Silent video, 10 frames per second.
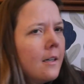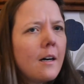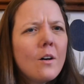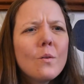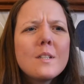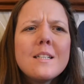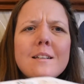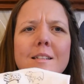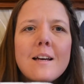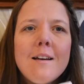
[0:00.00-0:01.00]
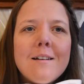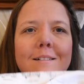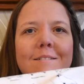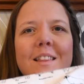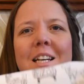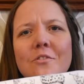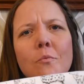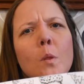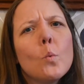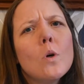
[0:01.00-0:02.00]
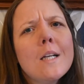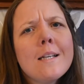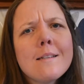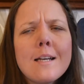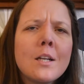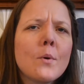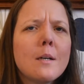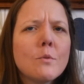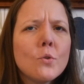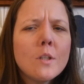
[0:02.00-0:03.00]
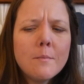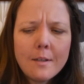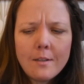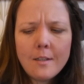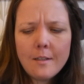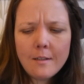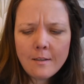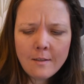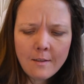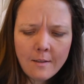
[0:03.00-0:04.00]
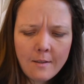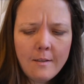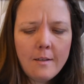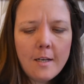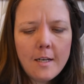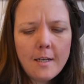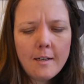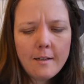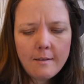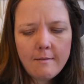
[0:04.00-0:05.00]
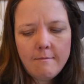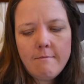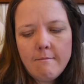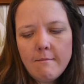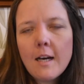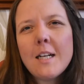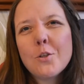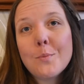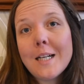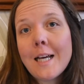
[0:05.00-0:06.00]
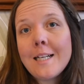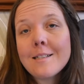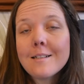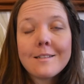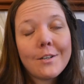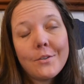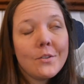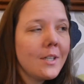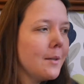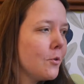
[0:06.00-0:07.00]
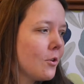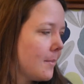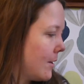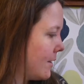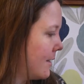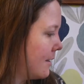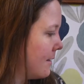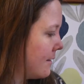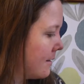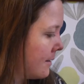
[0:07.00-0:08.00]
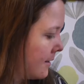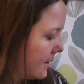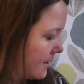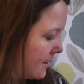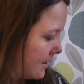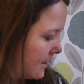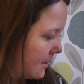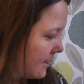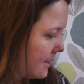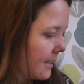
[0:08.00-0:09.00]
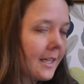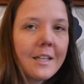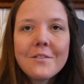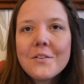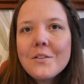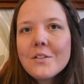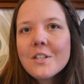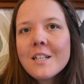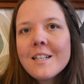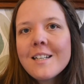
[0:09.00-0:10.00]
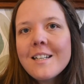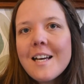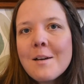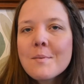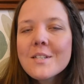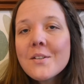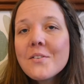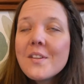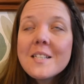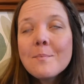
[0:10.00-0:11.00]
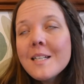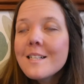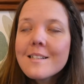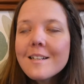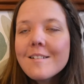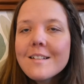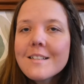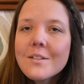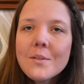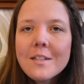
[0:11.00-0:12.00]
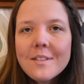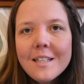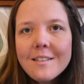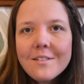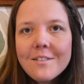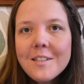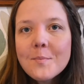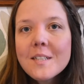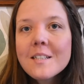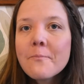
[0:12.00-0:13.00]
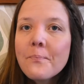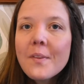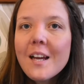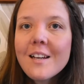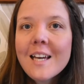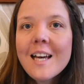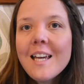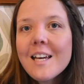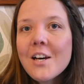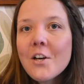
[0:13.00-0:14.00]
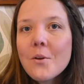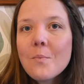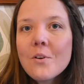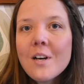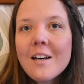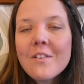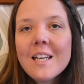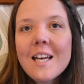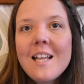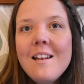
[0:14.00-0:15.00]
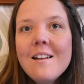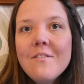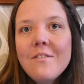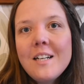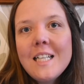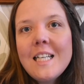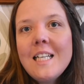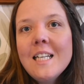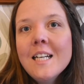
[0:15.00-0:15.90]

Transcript: Oh, did I say that's from the Woolist? Anyway, I'm talking about her a little bit later, so you'll hear more about her in a future episode of this mini-series, The 12 Skeins of Christmas. Okay, I hope you're having a lovely